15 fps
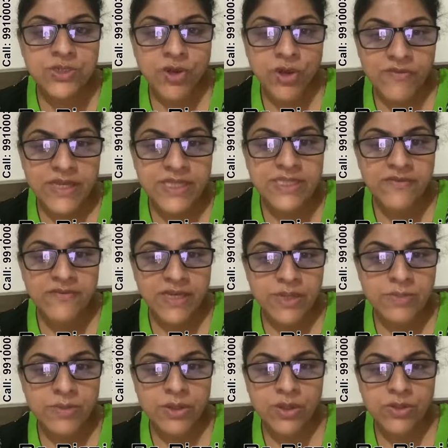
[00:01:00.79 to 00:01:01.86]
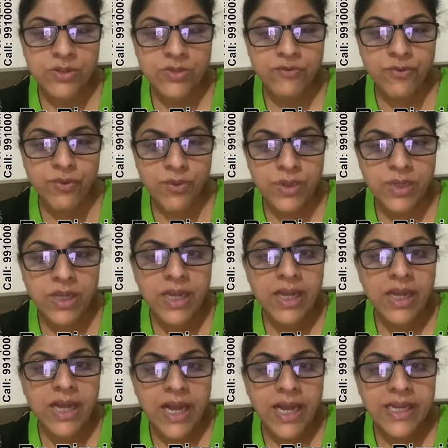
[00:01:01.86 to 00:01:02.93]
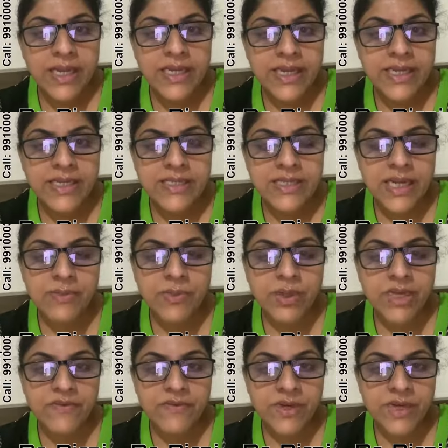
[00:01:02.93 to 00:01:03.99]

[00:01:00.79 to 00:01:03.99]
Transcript: always available on the phone. I can anytime give her